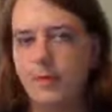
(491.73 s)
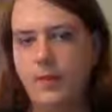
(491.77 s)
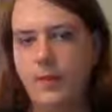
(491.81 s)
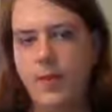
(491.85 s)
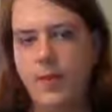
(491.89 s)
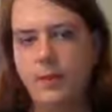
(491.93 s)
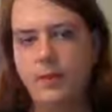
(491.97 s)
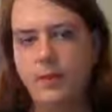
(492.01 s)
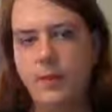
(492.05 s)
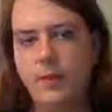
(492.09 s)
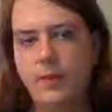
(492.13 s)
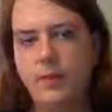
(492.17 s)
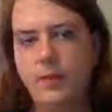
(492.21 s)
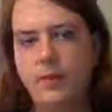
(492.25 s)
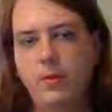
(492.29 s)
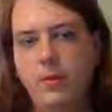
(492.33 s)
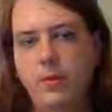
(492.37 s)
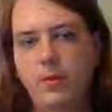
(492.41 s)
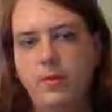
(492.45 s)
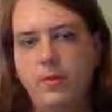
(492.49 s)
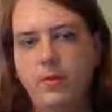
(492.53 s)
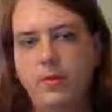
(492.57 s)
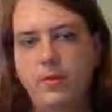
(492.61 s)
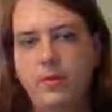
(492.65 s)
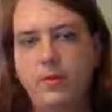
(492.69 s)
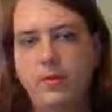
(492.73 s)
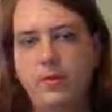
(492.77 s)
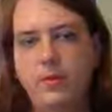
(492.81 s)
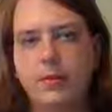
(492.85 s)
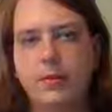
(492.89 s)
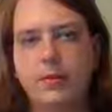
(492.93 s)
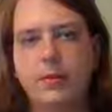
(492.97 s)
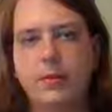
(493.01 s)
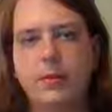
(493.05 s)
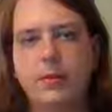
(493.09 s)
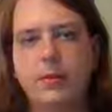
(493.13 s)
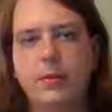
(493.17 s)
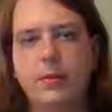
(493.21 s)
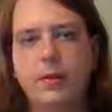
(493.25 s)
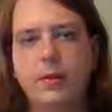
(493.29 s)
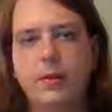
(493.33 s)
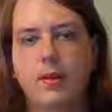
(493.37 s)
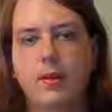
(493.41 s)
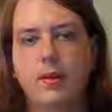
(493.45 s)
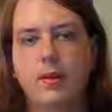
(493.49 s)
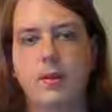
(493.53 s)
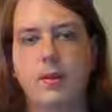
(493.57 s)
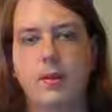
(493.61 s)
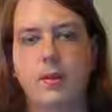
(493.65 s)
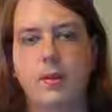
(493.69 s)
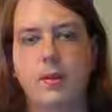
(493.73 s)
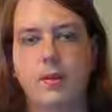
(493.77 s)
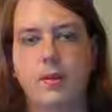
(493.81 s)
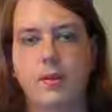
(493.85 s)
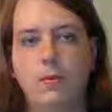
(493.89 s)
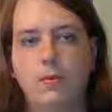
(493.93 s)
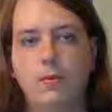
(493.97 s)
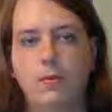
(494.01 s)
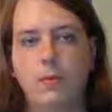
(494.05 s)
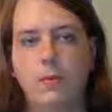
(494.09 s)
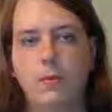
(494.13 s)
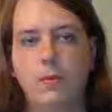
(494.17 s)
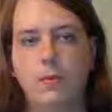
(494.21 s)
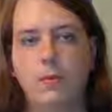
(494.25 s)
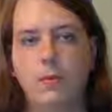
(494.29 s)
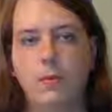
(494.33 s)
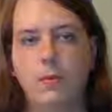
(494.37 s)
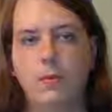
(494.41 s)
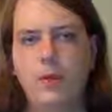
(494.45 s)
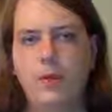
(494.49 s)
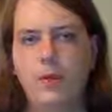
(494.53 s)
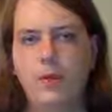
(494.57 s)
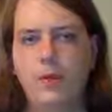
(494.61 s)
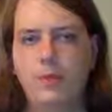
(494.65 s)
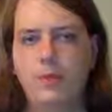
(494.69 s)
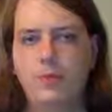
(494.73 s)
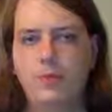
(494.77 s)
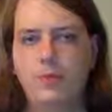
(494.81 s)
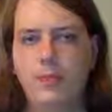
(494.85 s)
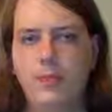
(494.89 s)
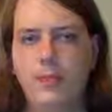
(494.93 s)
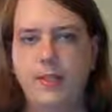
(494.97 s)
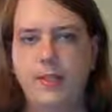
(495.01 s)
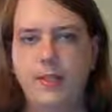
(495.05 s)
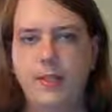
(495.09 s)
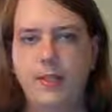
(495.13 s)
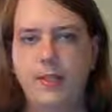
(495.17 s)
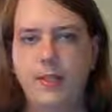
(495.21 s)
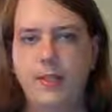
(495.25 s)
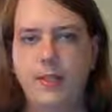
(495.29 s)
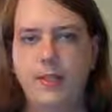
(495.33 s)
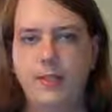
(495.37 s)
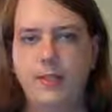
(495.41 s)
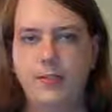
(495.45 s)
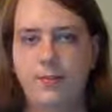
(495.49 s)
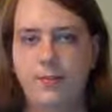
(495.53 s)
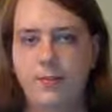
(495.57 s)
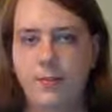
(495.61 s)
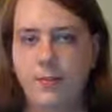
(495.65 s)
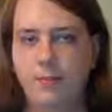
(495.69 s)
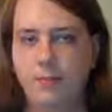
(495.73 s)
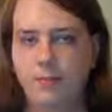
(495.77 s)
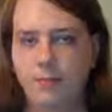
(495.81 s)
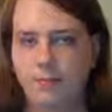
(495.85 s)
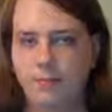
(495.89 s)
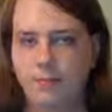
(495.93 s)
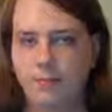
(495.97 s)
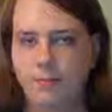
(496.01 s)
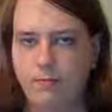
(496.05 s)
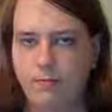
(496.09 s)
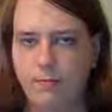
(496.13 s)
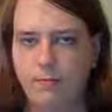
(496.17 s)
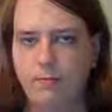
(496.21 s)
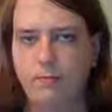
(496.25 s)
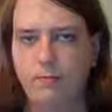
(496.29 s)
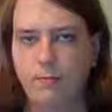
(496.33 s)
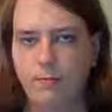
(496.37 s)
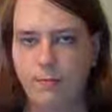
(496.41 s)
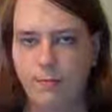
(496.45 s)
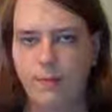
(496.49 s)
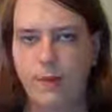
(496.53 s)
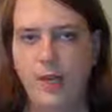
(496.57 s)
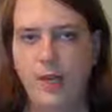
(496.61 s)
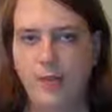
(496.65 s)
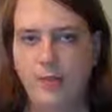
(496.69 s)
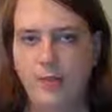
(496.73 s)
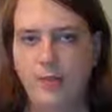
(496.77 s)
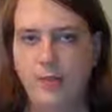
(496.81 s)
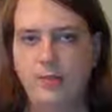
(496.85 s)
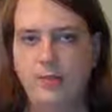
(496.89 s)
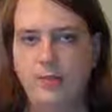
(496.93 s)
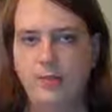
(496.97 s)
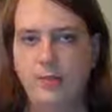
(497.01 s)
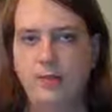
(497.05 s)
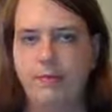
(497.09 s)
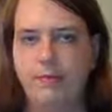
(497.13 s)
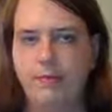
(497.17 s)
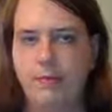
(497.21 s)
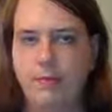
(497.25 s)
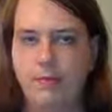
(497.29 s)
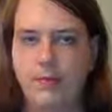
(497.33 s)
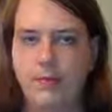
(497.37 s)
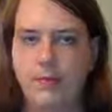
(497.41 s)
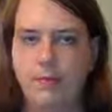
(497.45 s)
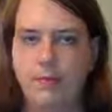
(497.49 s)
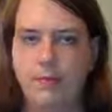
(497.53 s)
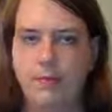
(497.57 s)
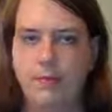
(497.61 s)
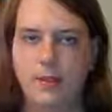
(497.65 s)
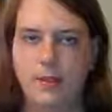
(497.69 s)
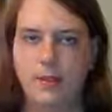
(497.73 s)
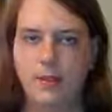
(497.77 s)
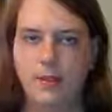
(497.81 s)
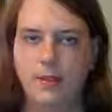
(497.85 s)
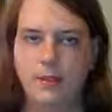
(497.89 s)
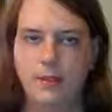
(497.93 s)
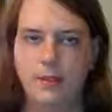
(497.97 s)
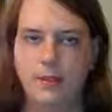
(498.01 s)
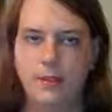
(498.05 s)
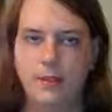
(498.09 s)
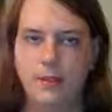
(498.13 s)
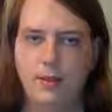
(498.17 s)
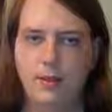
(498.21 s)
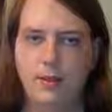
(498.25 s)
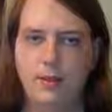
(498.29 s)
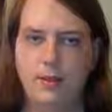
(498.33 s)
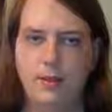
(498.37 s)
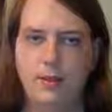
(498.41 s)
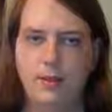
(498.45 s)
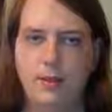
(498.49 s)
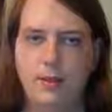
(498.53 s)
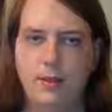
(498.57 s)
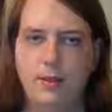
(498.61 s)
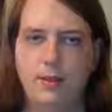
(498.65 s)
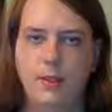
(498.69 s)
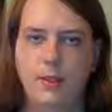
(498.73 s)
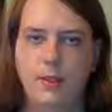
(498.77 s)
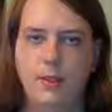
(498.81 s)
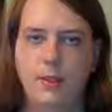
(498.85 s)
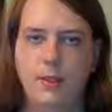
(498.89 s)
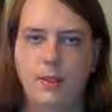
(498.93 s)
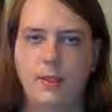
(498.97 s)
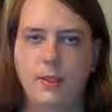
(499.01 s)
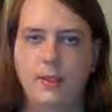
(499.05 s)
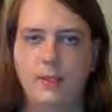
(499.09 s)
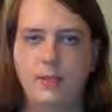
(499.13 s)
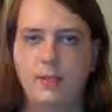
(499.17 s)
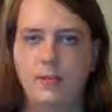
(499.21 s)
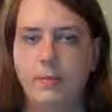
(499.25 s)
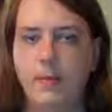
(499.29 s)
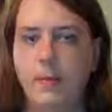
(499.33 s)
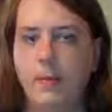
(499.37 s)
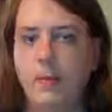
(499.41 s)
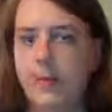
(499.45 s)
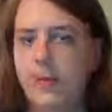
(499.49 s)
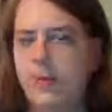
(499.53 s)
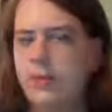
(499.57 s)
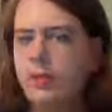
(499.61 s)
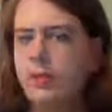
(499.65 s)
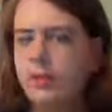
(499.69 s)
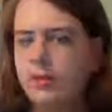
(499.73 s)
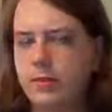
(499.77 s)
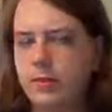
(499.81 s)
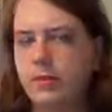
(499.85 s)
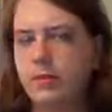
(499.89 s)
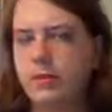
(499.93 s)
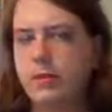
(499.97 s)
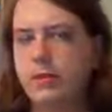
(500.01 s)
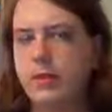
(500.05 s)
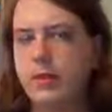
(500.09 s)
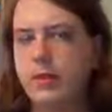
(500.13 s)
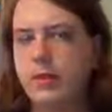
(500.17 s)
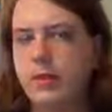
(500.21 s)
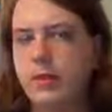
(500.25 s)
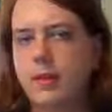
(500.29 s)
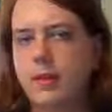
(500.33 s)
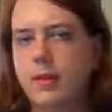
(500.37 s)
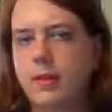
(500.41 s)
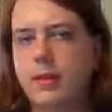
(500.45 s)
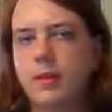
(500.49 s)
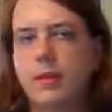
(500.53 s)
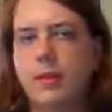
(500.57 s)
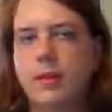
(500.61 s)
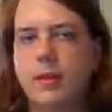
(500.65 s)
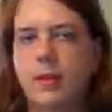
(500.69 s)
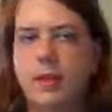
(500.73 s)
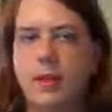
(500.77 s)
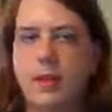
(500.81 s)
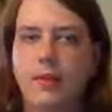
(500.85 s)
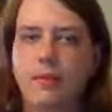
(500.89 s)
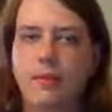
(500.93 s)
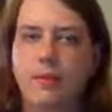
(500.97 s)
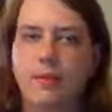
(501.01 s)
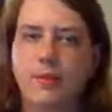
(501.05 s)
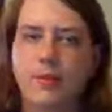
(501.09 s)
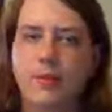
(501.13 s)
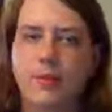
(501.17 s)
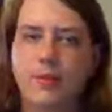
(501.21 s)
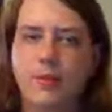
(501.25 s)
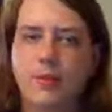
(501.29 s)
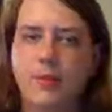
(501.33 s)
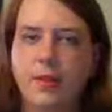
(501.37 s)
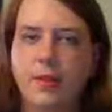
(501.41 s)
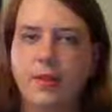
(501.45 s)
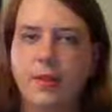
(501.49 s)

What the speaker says: I mean, there was one particular incident where I've definitely had to make use of Glympse.